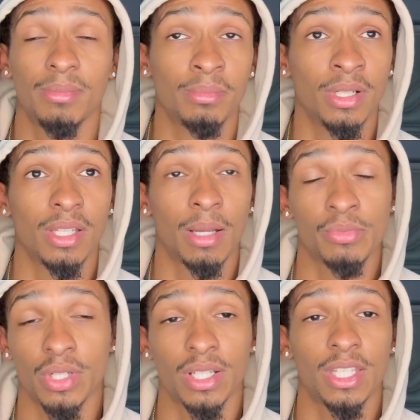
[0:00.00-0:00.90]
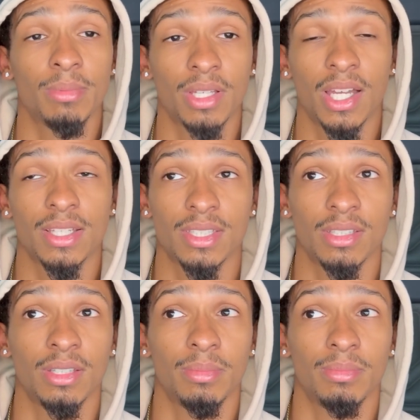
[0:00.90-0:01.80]
But I'm trying to keep the content
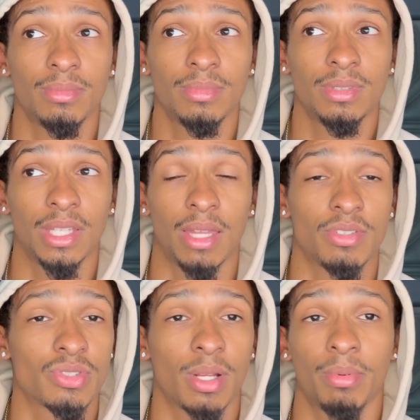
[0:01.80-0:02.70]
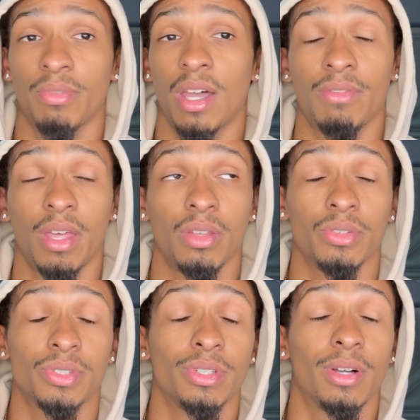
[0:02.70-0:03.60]
up, and I just try and provide value
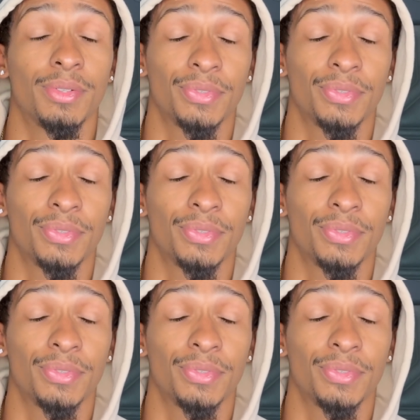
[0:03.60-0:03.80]
to y'all.